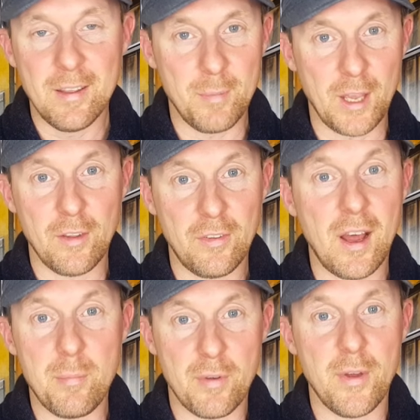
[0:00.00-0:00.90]
because
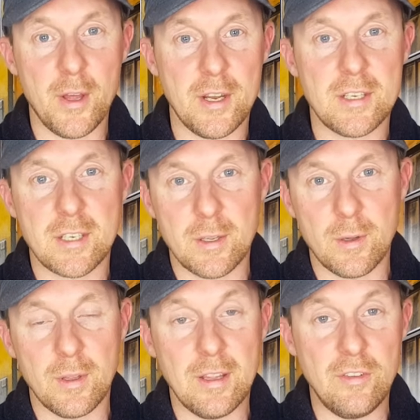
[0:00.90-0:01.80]
I preferred it
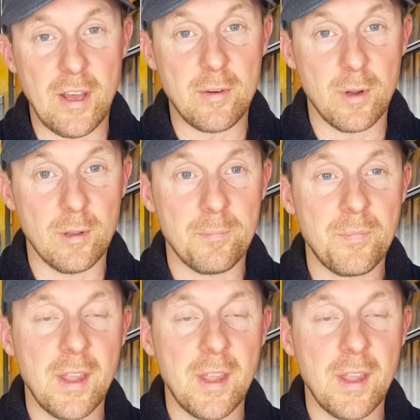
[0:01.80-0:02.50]
to General.